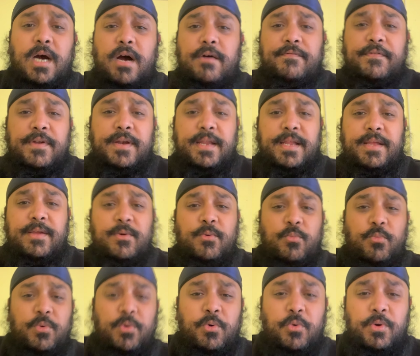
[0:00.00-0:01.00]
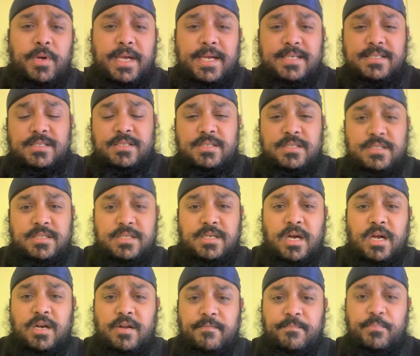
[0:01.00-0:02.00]
I feel it all gets
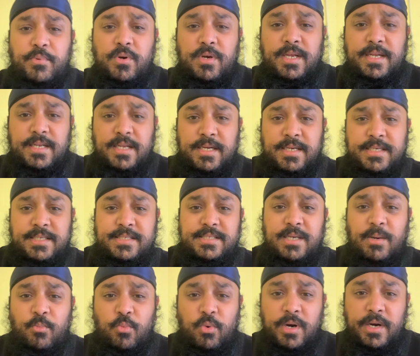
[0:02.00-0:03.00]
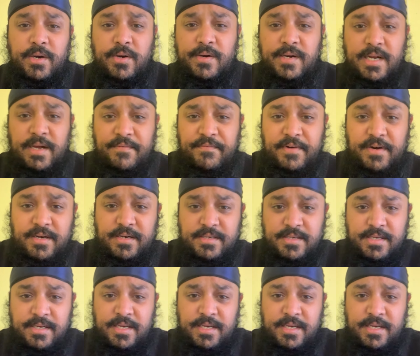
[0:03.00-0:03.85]
kind of bullied somewhere or another.